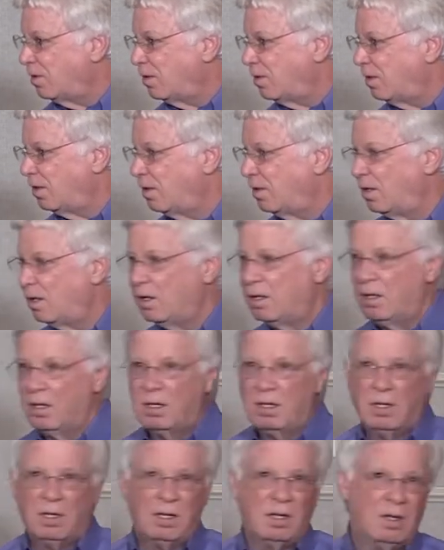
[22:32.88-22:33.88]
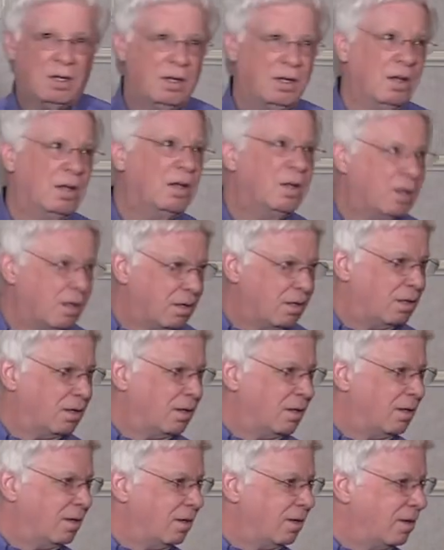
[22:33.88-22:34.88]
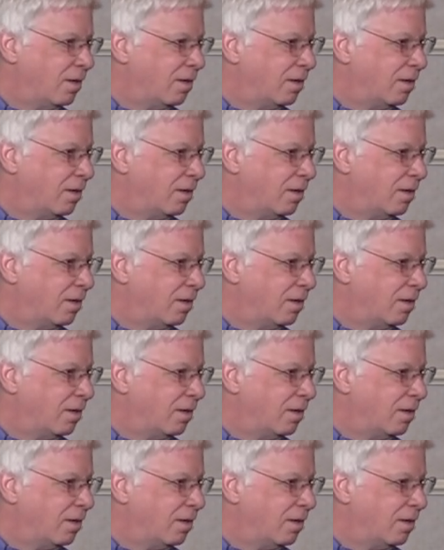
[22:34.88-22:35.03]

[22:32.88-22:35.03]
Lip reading: (silence)